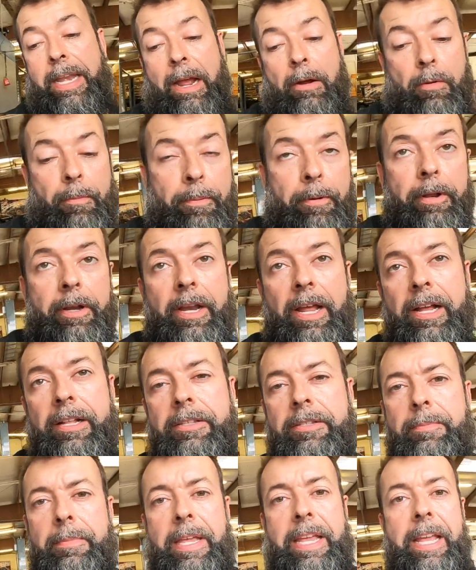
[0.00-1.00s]
now we're putting
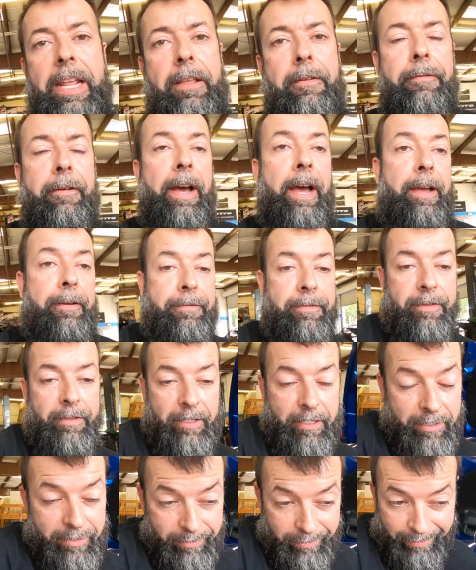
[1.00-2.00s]
on some E85.
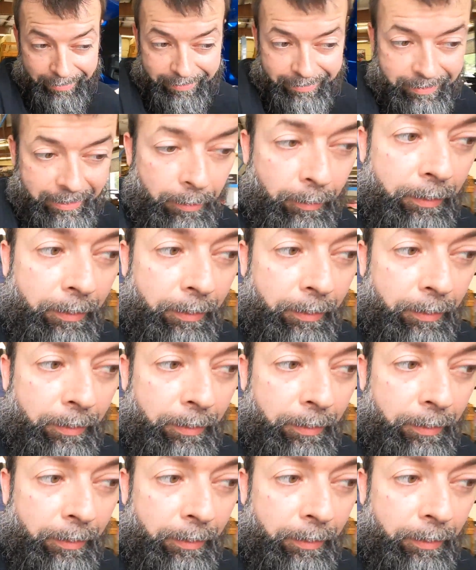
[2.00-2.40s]
Let's see